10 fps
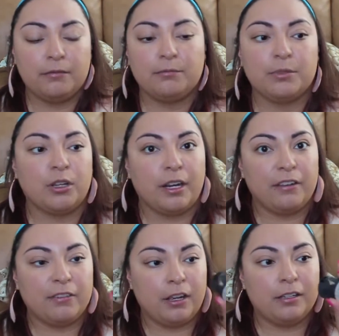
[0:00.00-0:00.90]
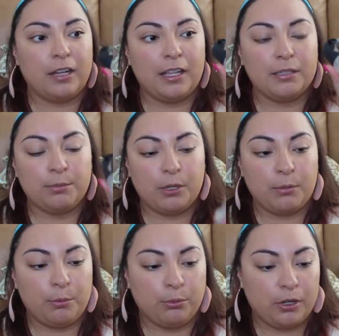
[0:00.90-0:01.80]
sorry, I forgot. I sprayed
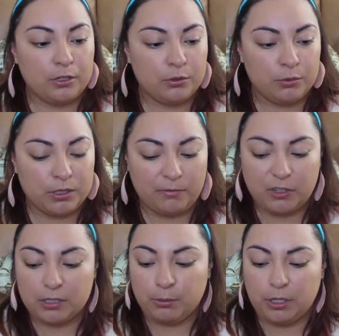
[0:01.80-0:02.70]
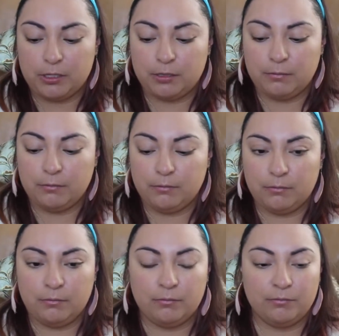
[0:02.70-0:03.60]
my brush with some Fix Plus.
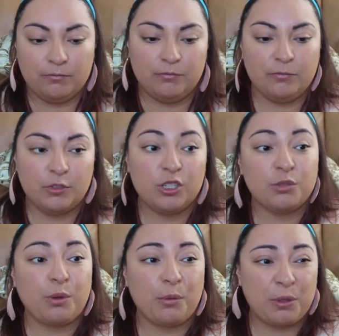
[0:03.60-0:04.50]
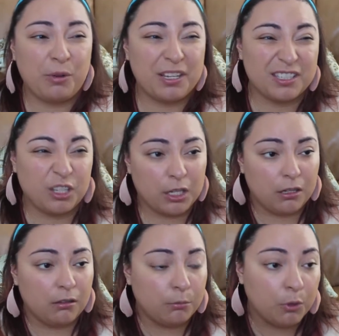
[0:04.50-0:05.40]
Which is probably why it's looking a
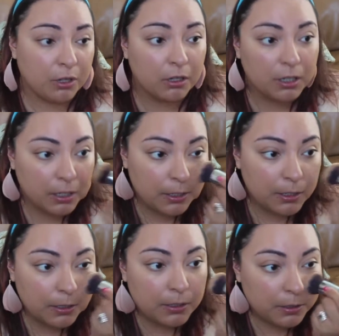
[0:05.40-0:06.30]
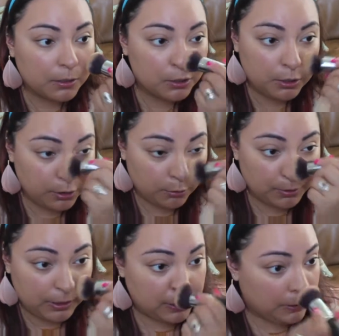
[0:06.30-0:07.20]
little more
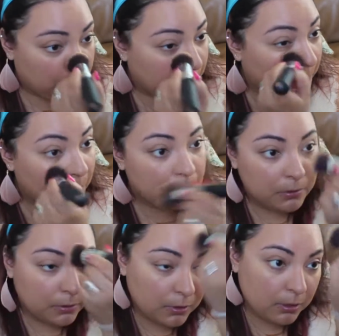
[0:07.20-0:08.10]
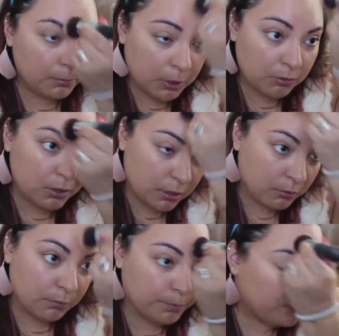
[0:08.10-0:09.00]
dewy than normal, than I'm used
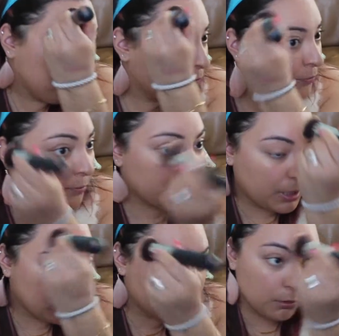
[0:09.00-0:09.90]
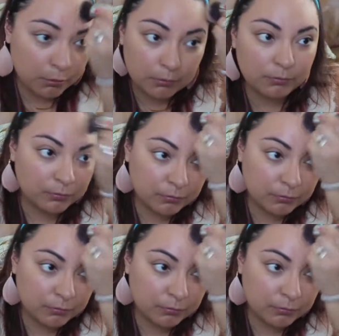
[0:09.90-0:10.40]
to. But that's cool.